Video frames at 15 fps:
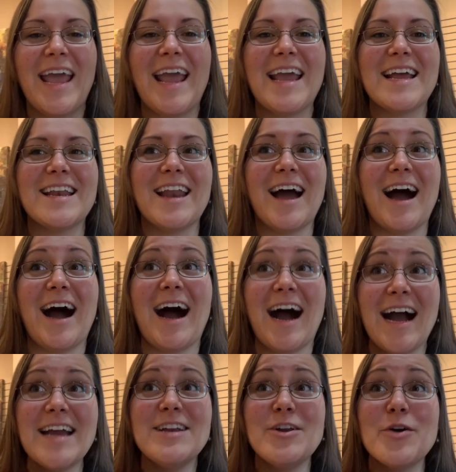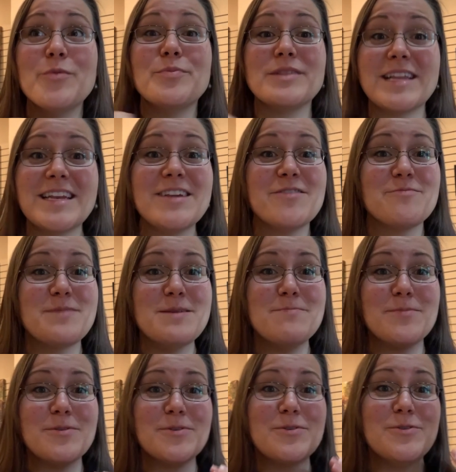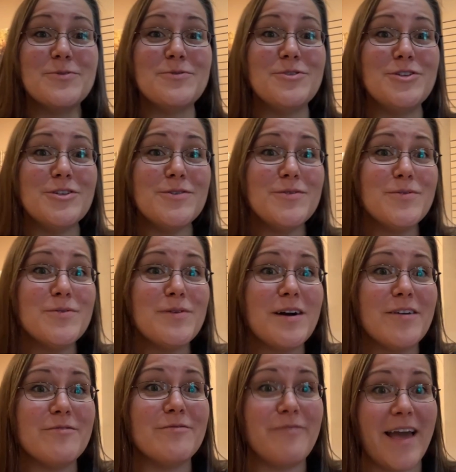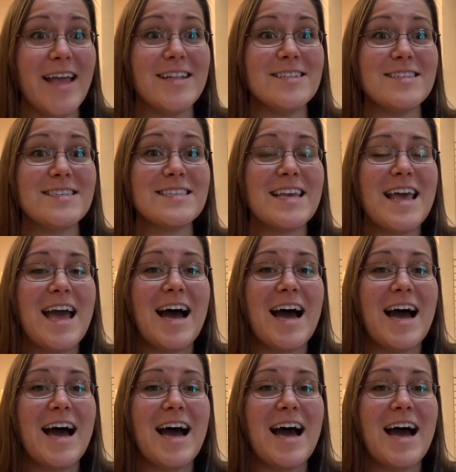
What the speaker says: And I know plenty of people who do events